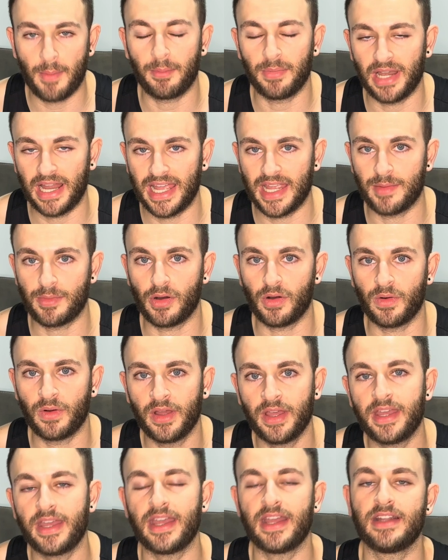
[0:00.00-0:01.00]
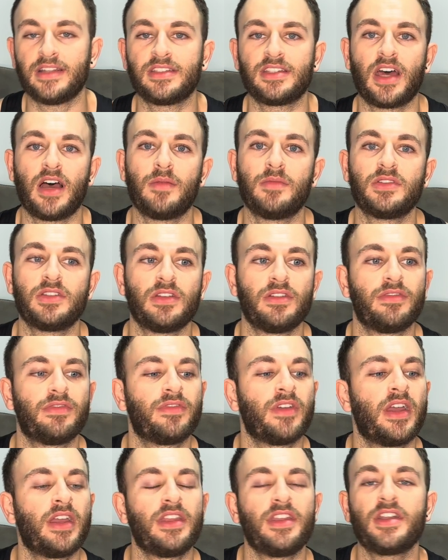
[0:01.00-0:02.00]
label in terms of
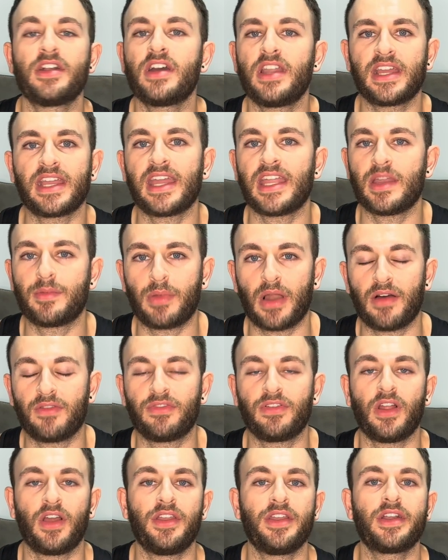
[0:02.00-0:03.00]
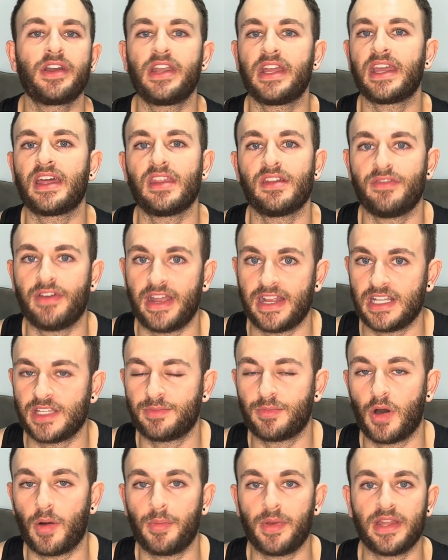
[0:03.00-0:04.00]
you're going to get your blood flow, you're going to get the veins
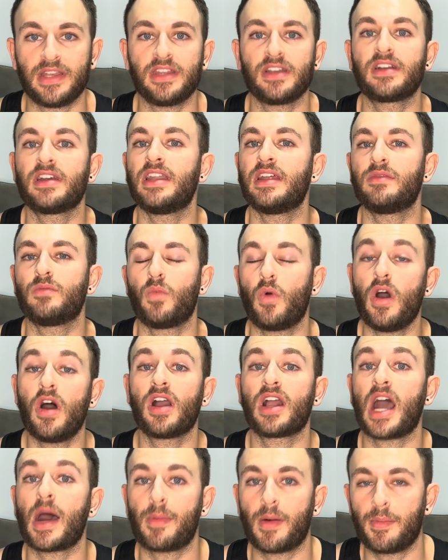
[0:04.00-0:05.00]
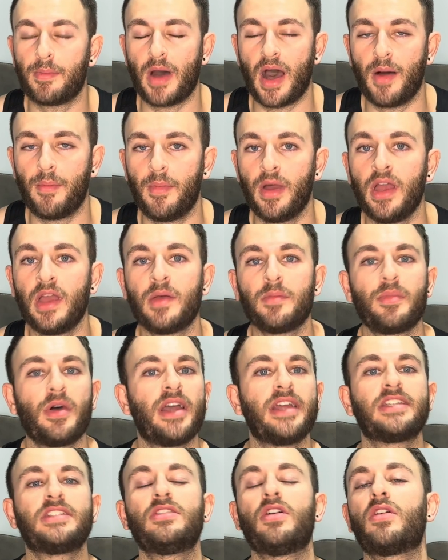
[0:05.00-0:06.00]
popping, you're going to work up a pump,
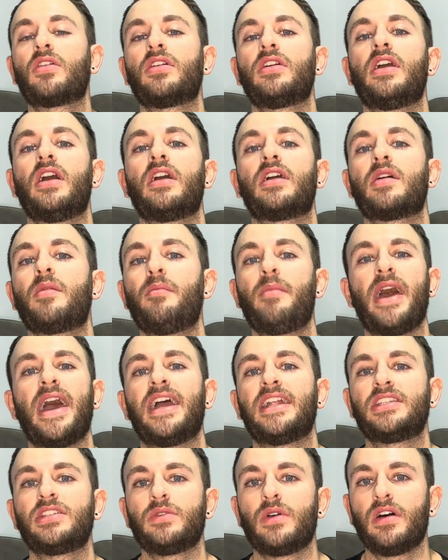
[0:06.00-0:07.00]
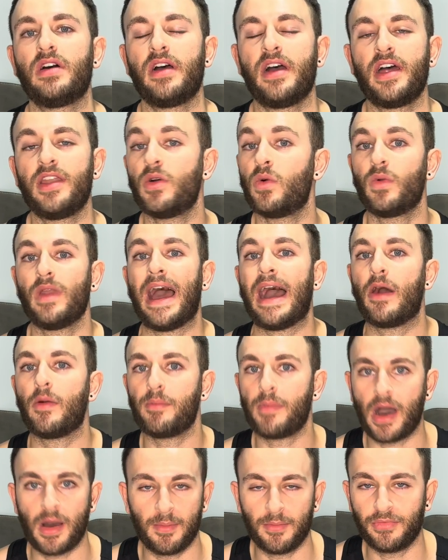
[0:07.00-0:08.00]
but it's not going to compare to an
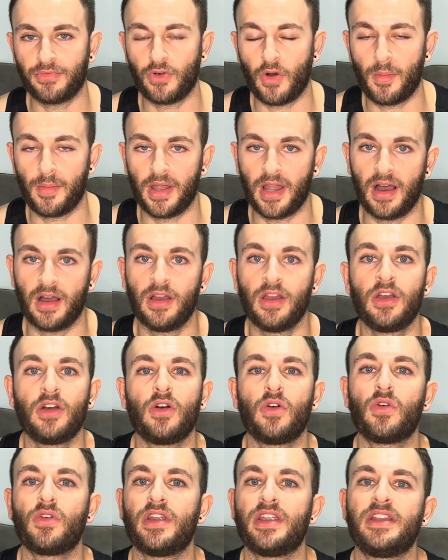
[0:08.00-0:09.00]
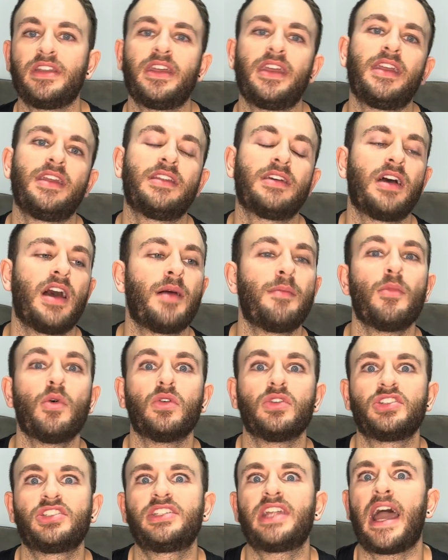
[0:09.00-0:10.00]
all-out pump formula, or indeed a
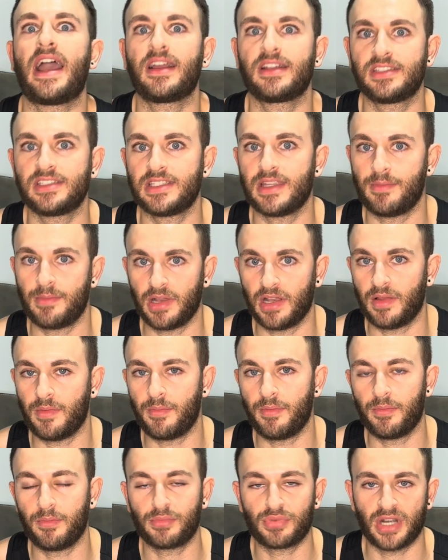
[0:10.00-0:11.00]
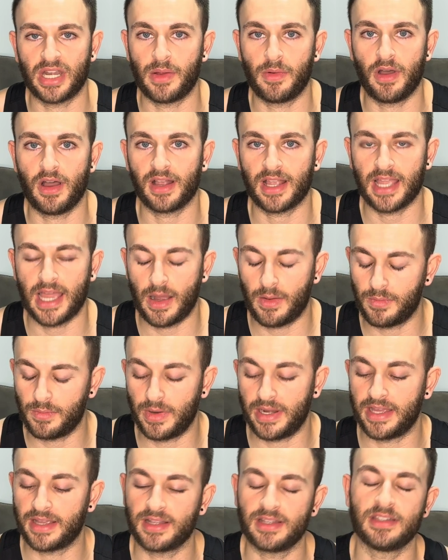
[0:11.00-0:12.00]
more stacked stimulant pre-workout
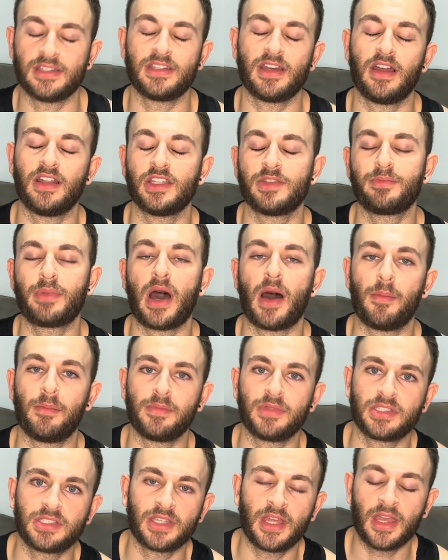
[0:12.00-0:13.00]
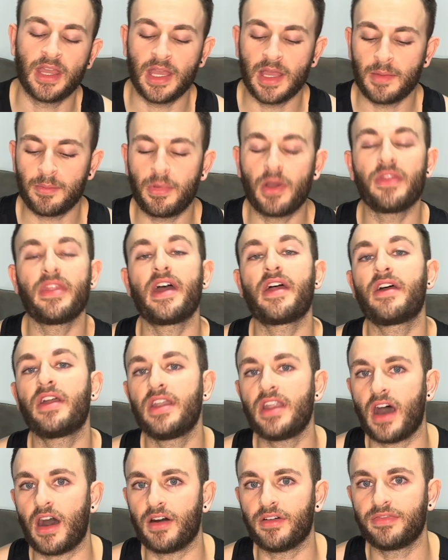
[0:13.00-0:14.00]
when it concerns pumps. But they're
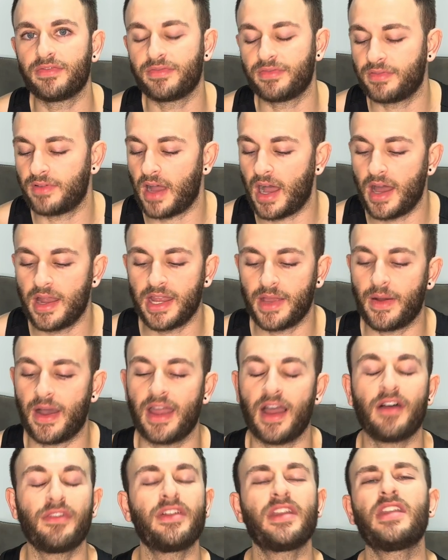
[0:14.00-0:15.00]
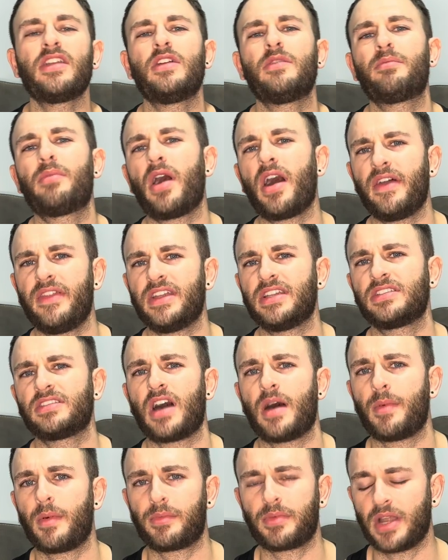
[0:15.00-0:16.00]
enough. Anyway, I think you'd buy this
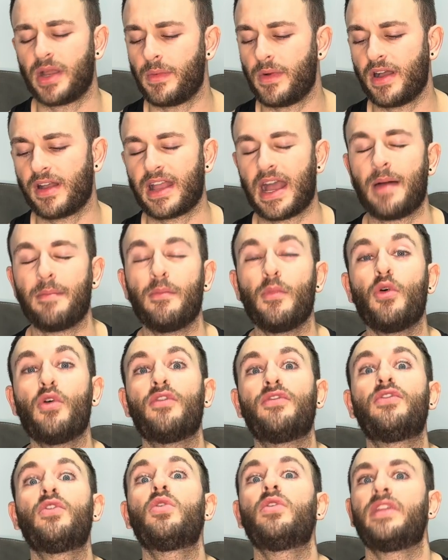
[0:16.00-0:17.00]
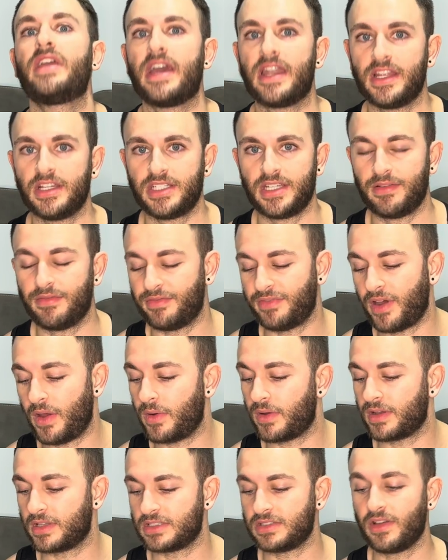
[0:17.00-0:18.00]
type of pre-workout more for the energy and
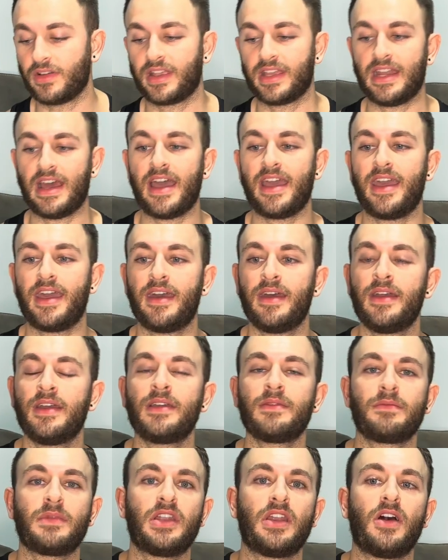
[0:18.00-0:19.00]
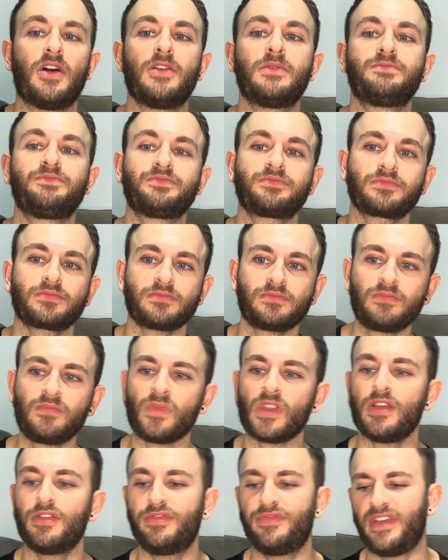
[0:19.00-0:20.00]
focus, looking at it, you know,
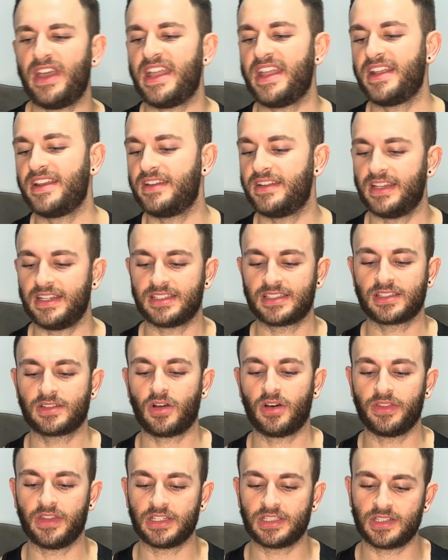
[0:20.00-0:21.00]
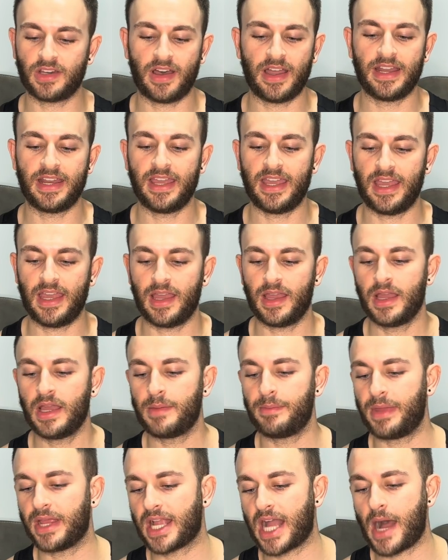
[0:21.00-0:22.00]
Fiend, it's got on the side here,
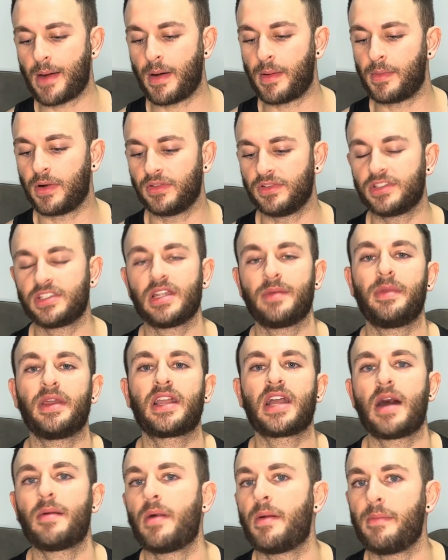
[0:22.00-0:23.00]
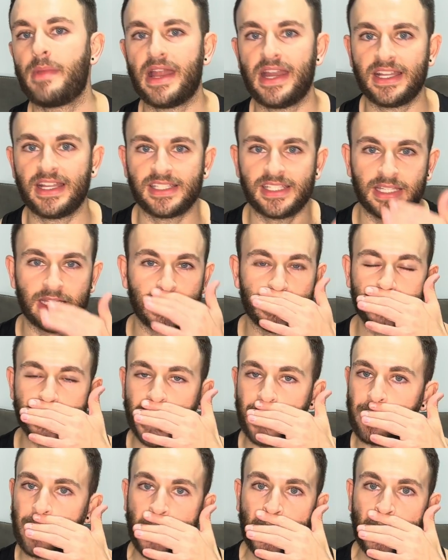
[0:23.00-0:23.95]
become a monster, become a menace in the gym.